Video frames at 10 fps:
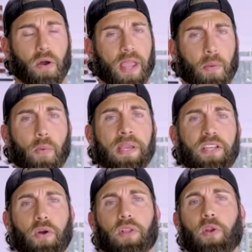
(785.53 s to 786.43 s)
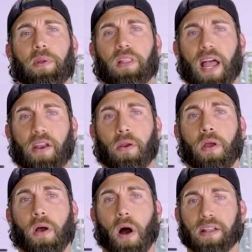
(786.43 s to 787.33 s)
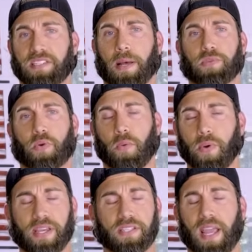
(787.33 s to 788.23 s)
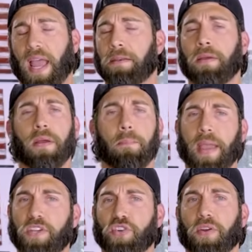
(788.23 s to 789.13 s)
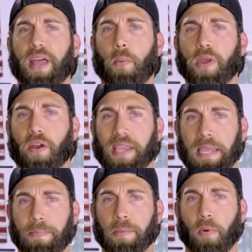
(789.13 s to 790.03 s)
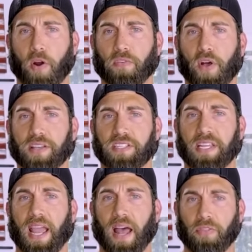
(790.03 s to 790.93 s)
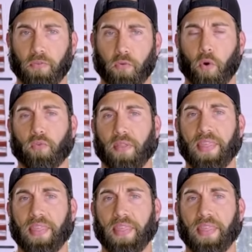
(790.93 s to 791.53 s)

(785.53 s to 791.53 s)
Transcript: okay, well, we need to go a little bit lighter on subsequent weeks and make sure that we are keeping bar velocity at the forefront.